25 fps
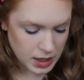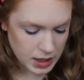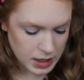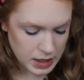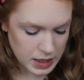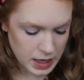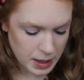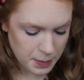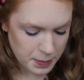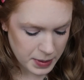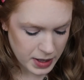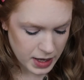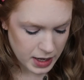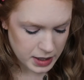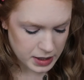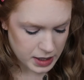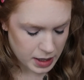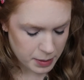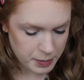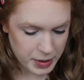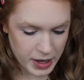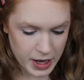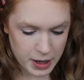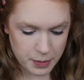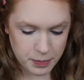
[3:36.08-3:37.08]
Not bad, not
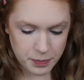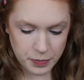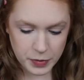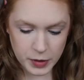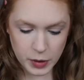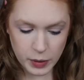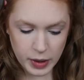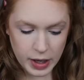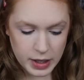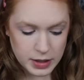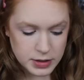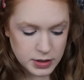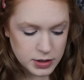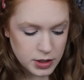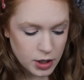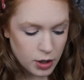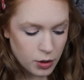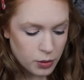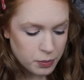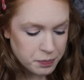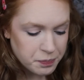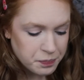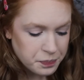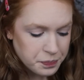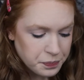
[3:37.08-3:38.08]
bad. Okay,
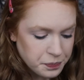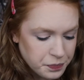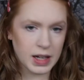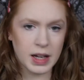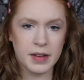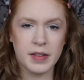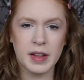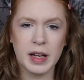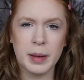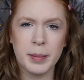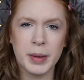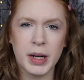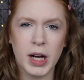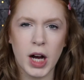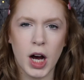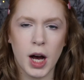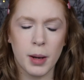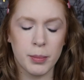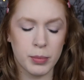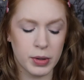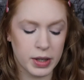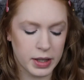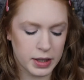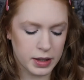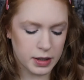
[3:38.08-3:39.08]
so I think I'm going to
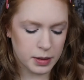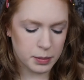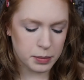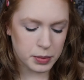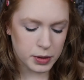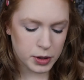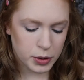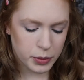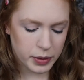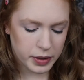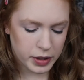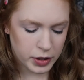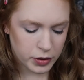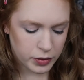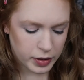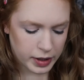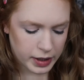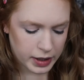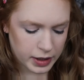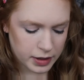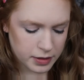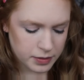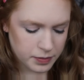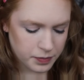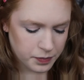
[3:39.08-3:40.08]
ombre the blue and the
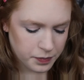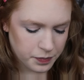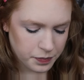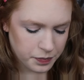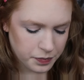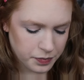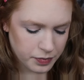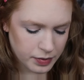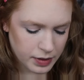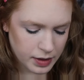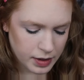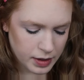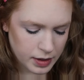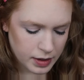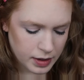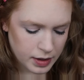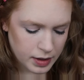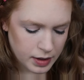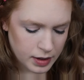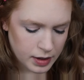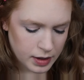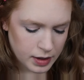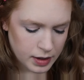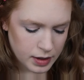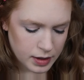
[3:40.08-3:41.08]
green.
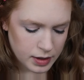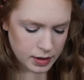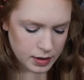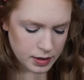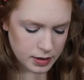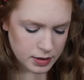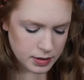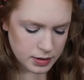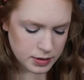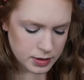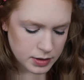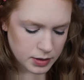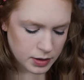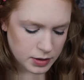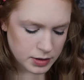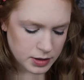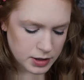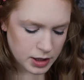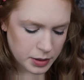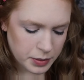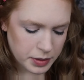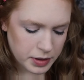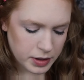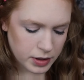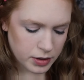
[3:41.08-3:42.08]
So I'll
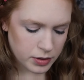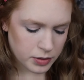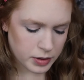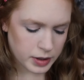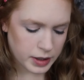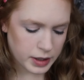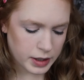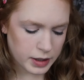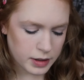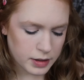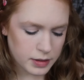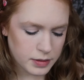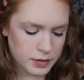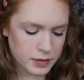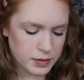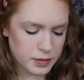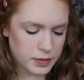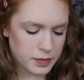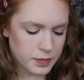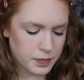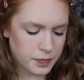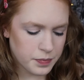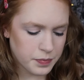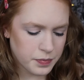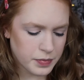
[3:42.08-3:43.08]
start with the green.
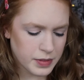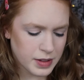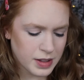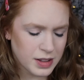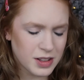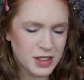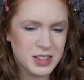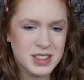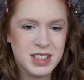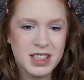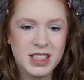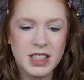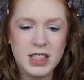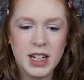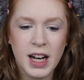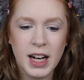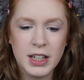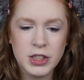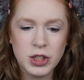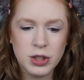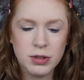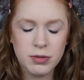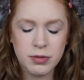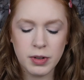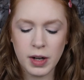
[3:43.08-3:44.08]
There's a
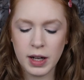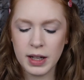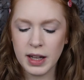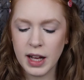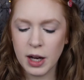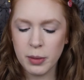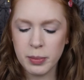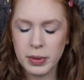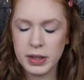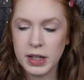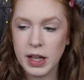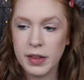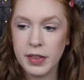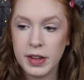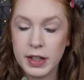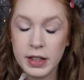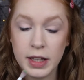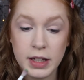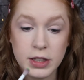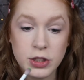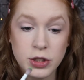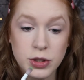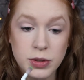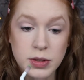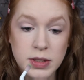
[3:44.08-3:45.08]
touch of fallout, but nothing
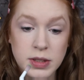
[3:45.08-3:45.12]
like too